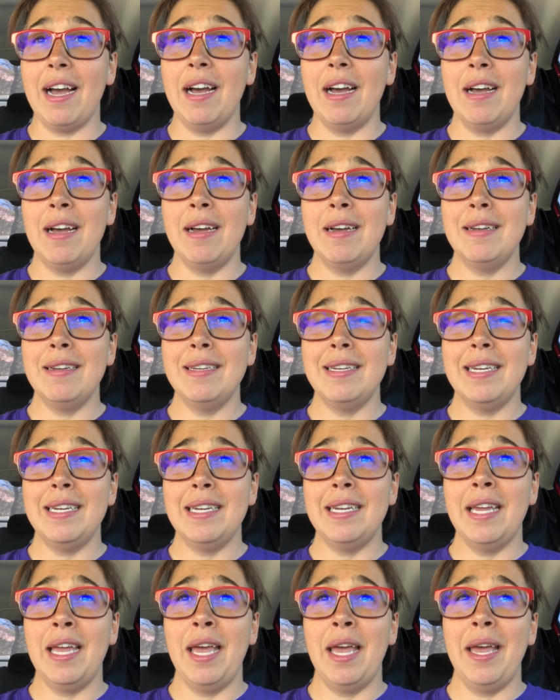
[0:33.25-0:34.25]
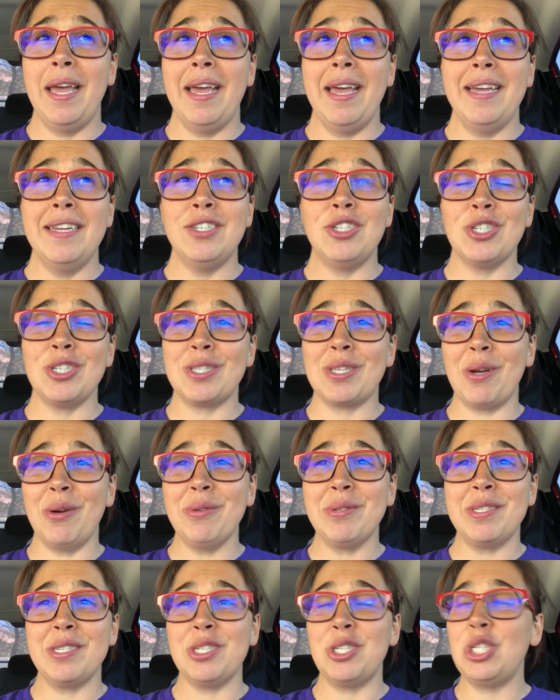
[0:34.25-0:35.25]
It just
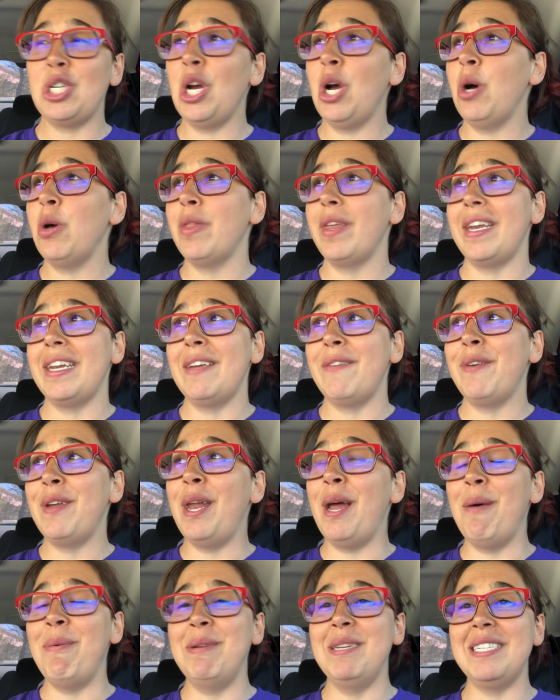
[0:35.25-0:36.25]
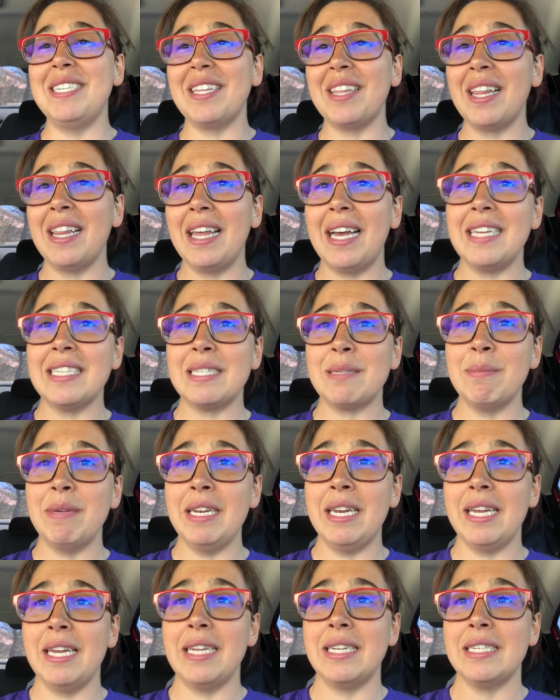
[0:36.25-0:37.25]
goes to show that even up until the last
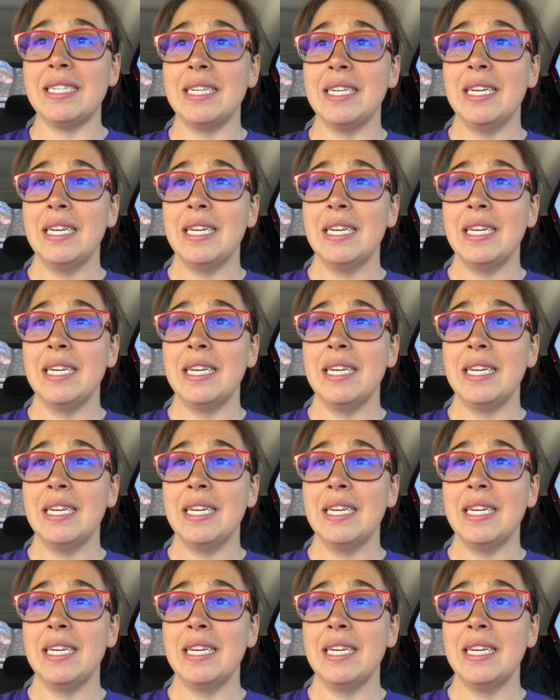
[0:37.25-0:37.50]
minute,